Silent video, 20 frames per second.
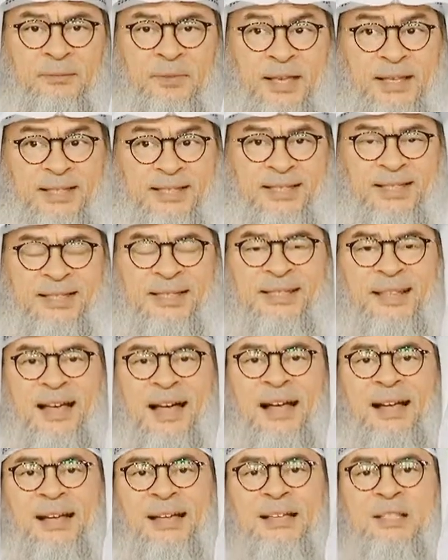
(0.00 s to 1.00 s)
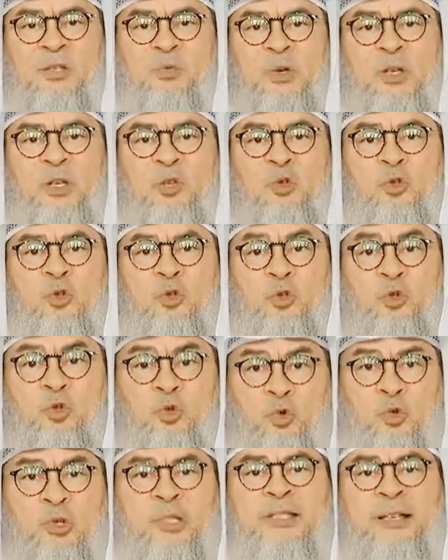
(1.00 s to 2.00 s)
Istisna is when you
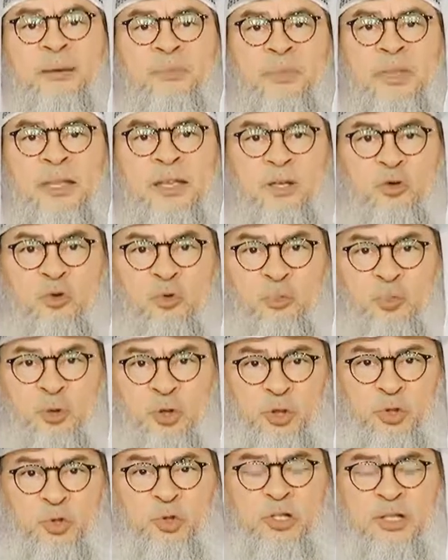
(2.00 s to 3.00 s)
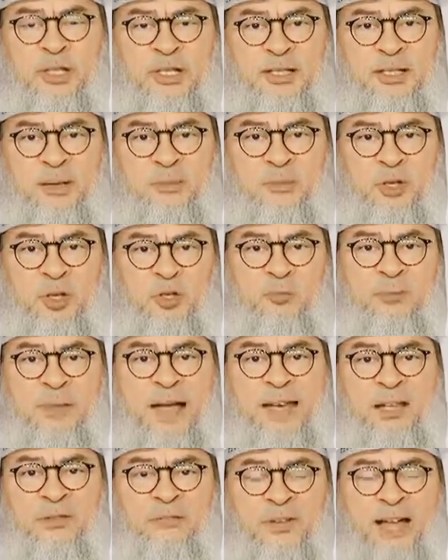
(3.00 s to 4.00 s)
do something, you're producing something, you're
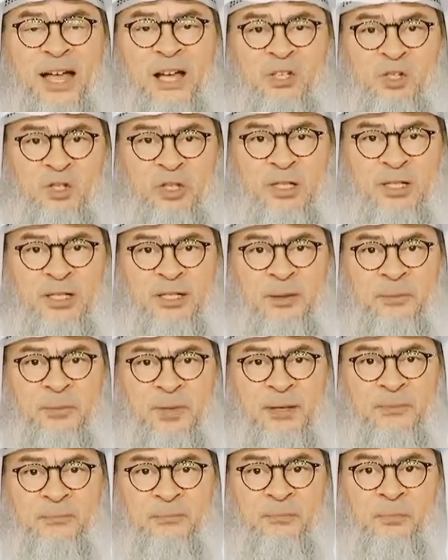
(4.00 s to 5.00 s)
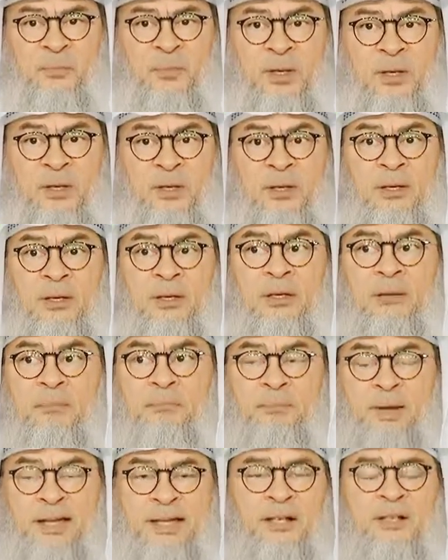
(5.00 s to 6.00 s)
manufacturing something.
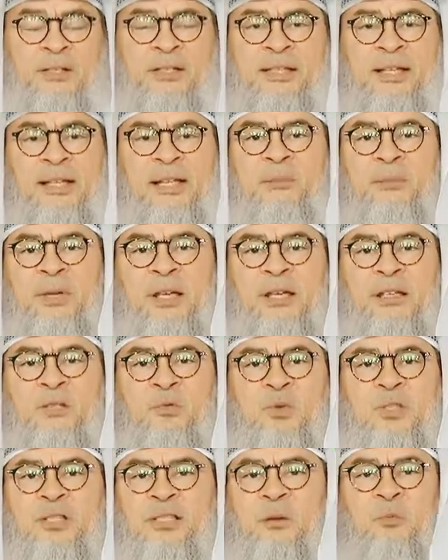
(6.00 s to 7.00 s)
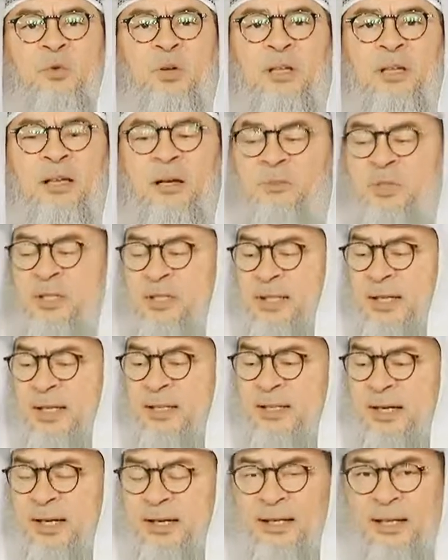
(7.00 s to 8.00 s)
Bay'u salam is when someone comes and
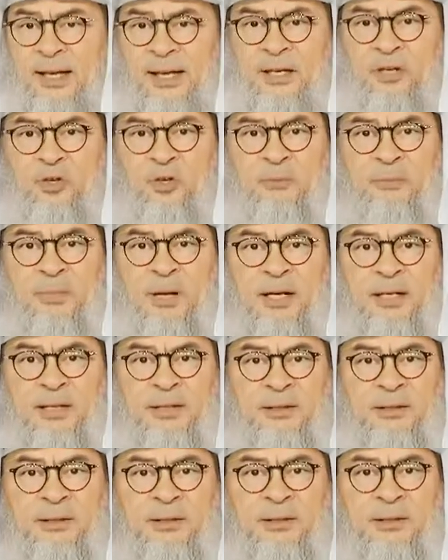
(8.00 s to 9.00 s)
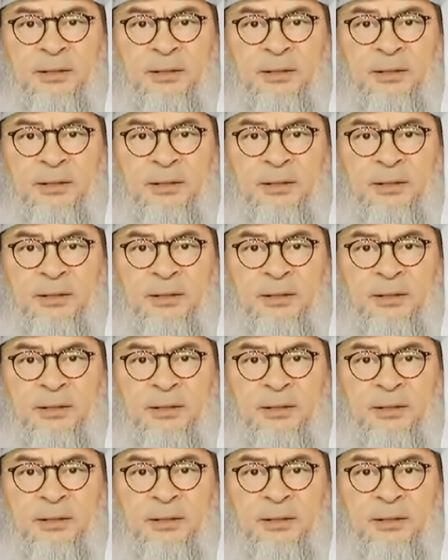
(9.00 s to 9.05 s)
says, I'd like your mug.